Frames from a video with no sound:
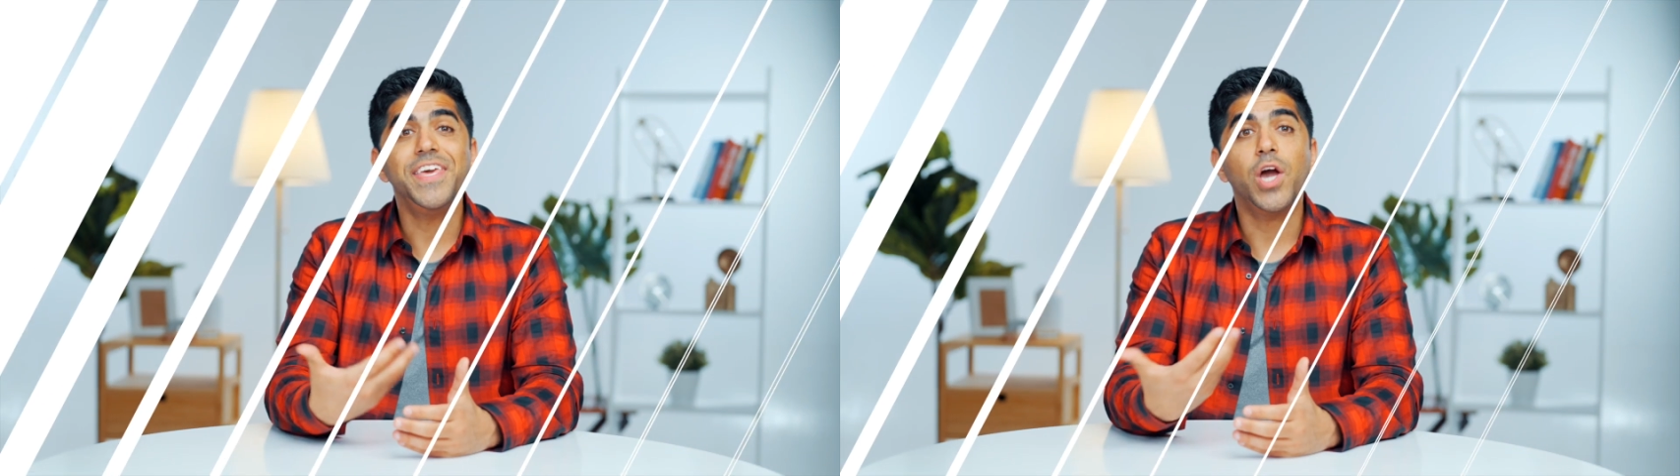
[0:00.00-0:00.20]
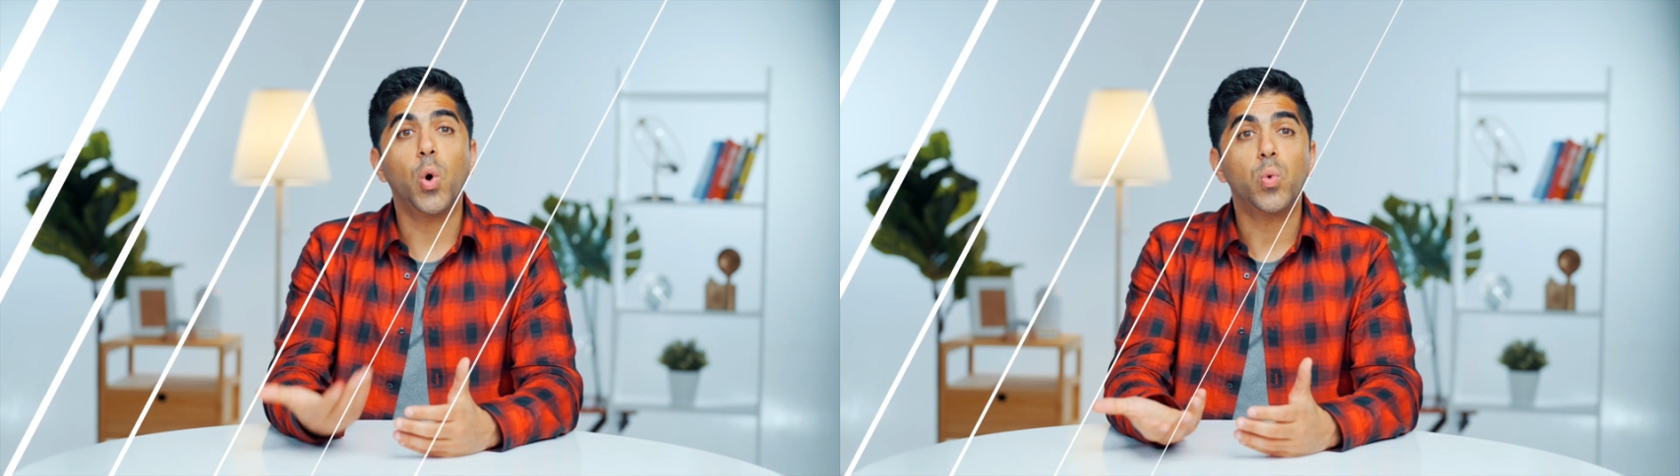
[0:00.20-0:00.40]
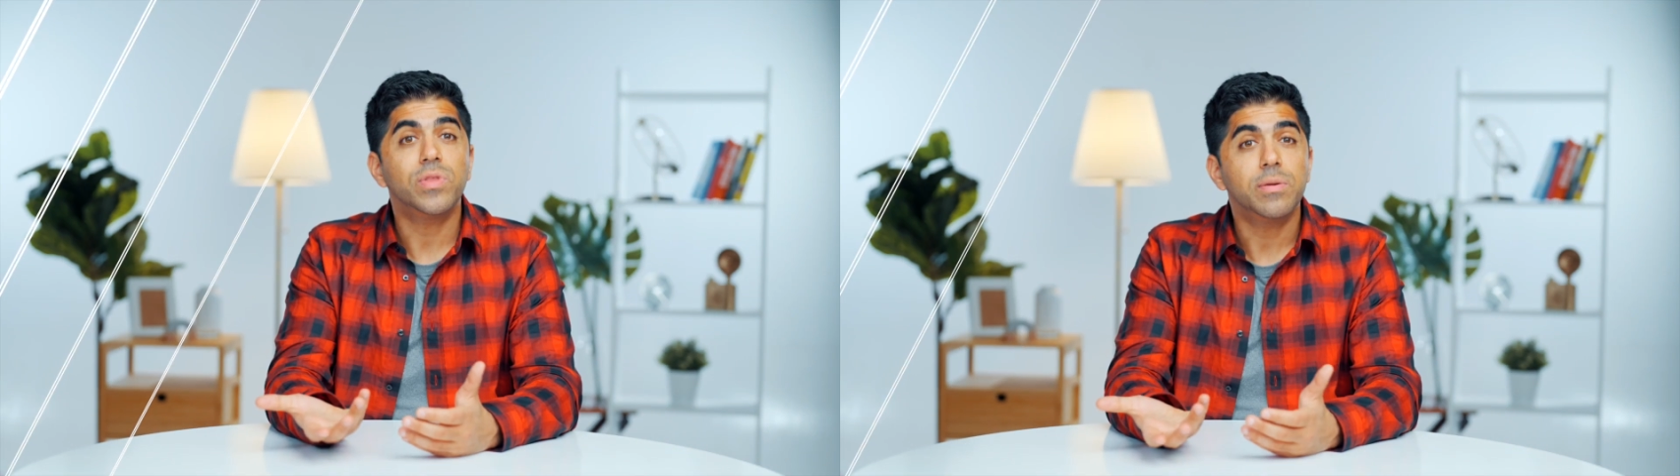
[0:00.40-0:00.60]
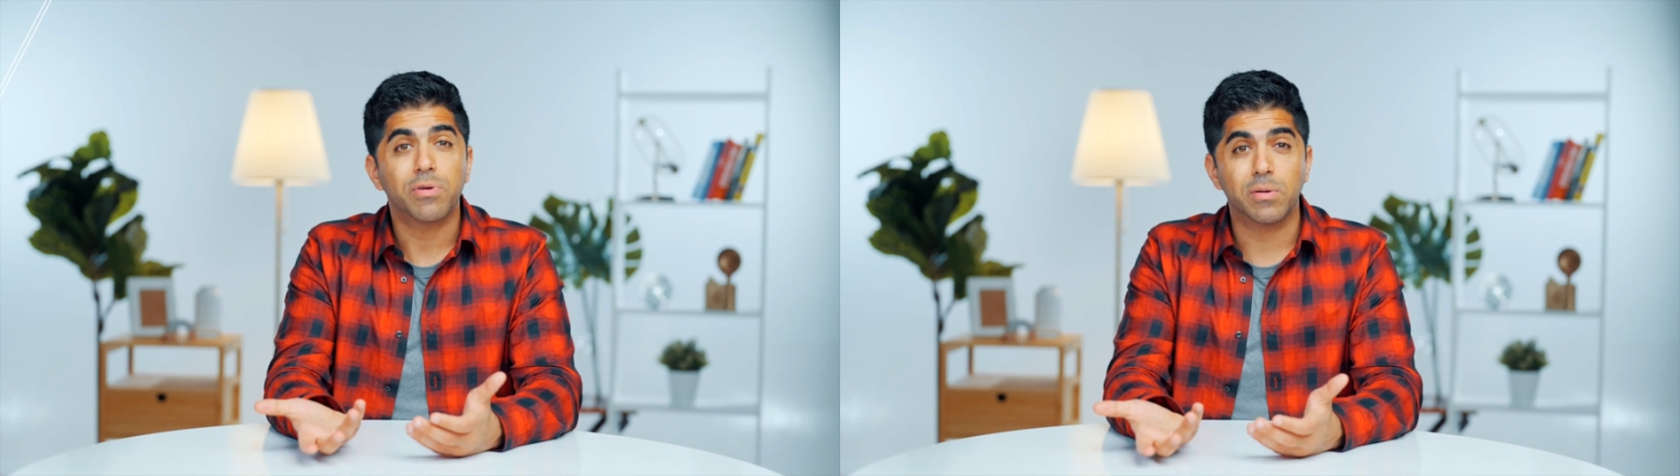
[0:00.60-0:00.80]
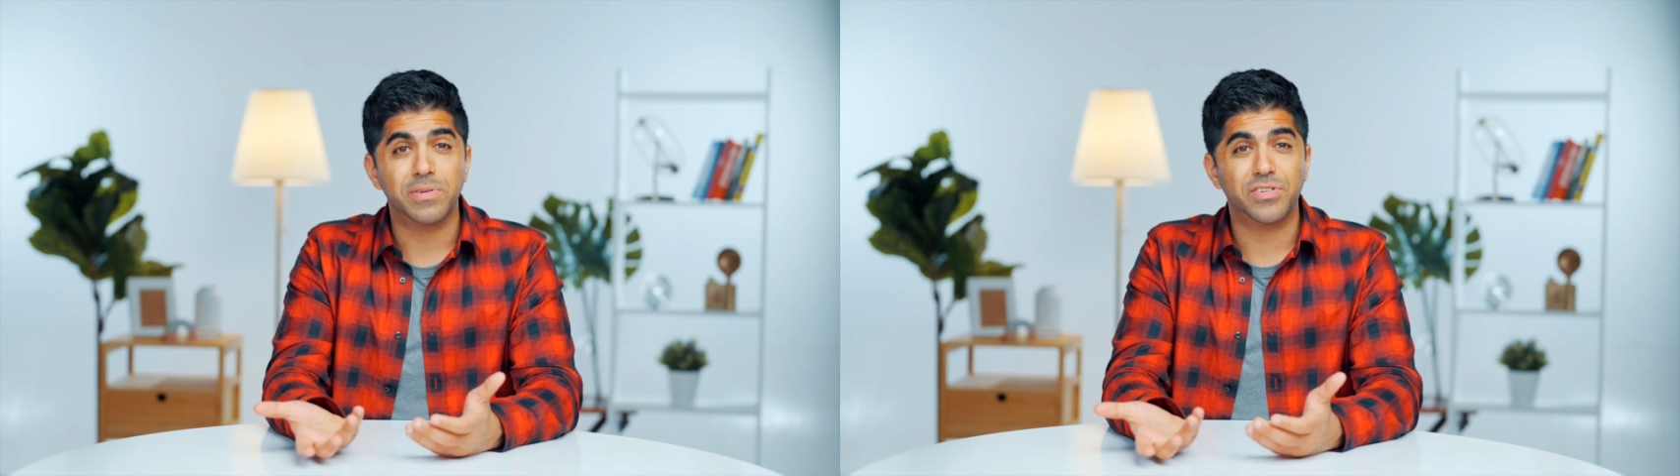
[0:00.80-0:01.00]
the only
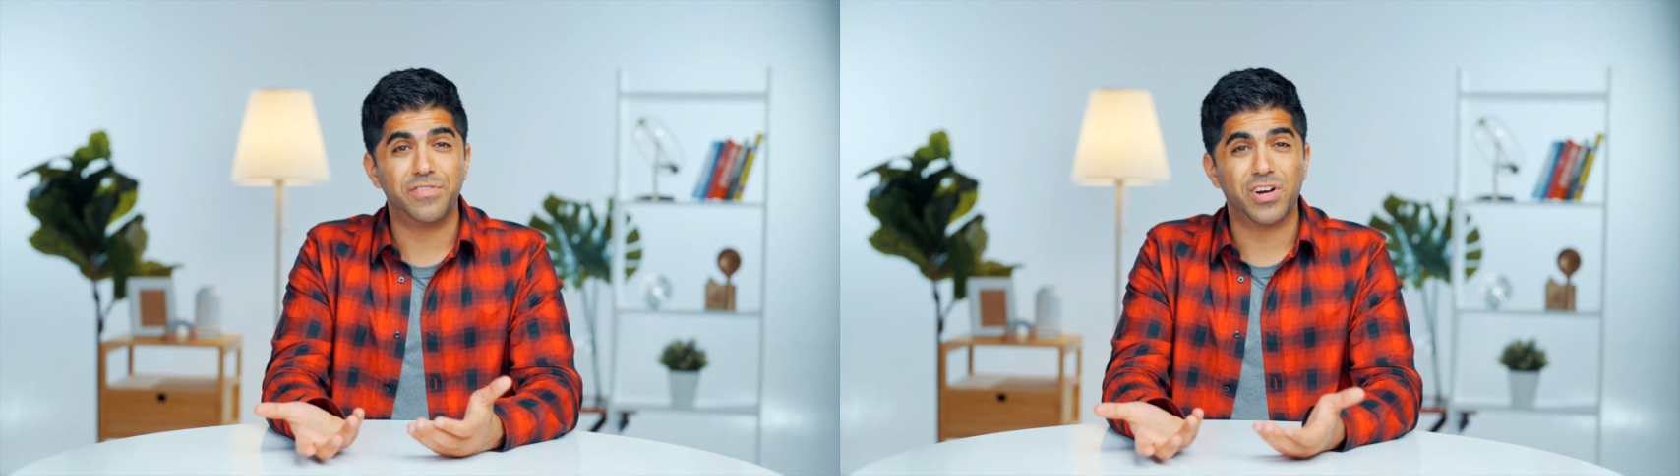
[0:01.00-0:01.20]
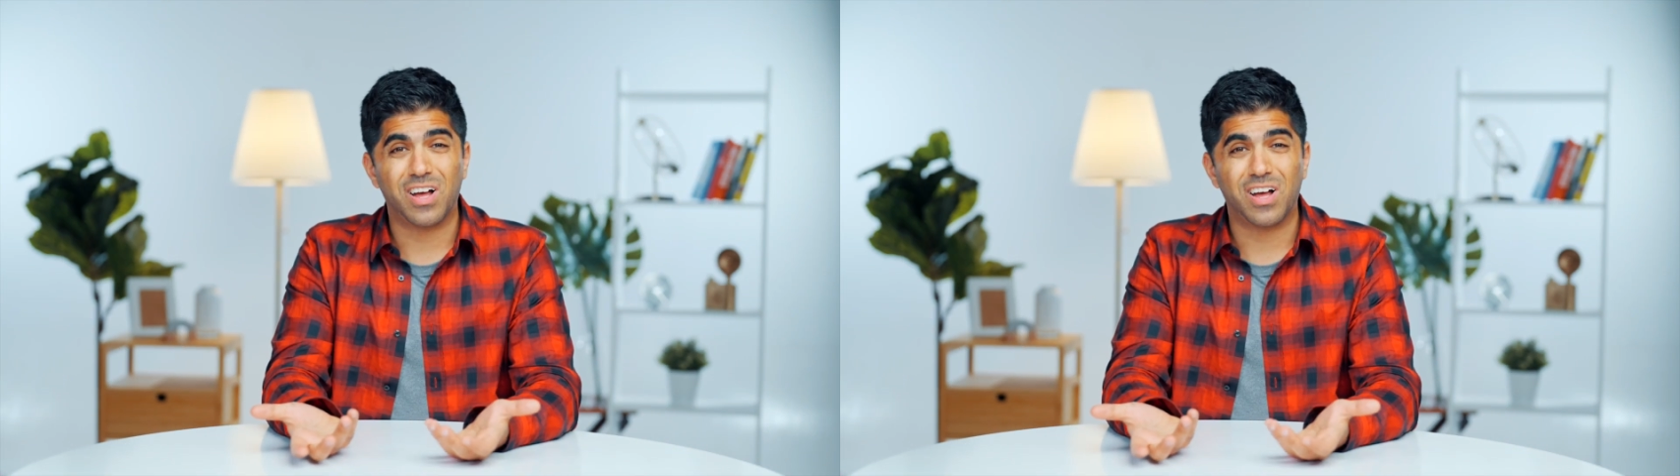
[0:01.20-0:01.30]
purpose of your